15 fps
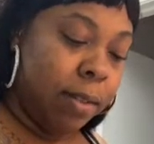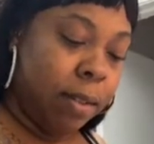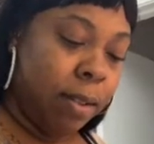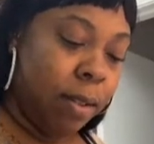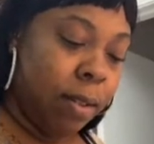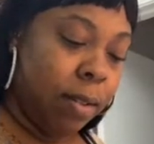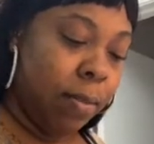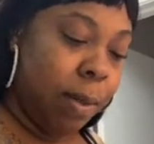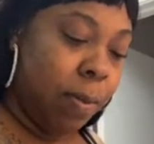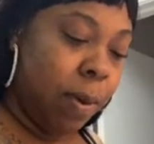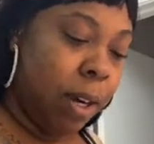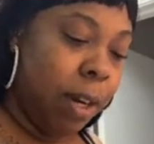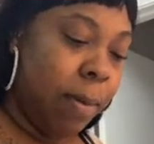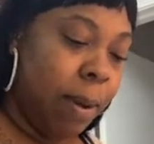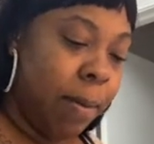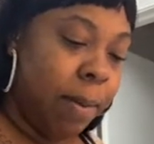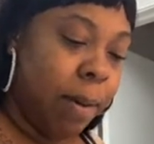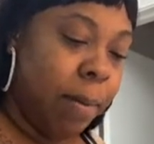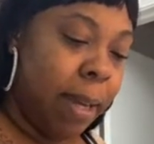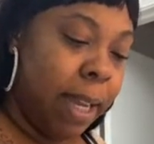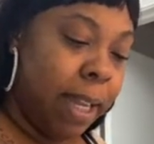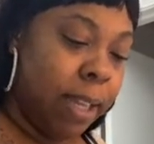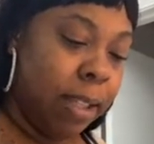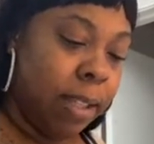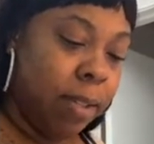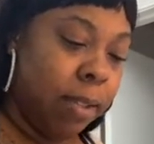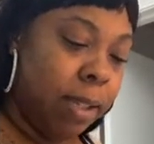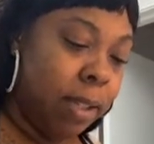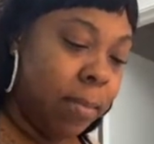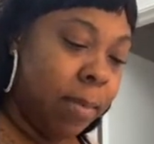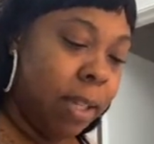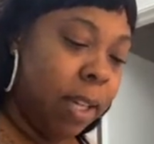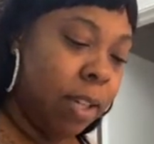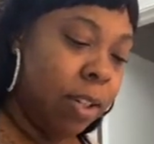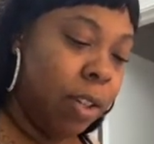So don't be worrying about what nobody else do, because sometimes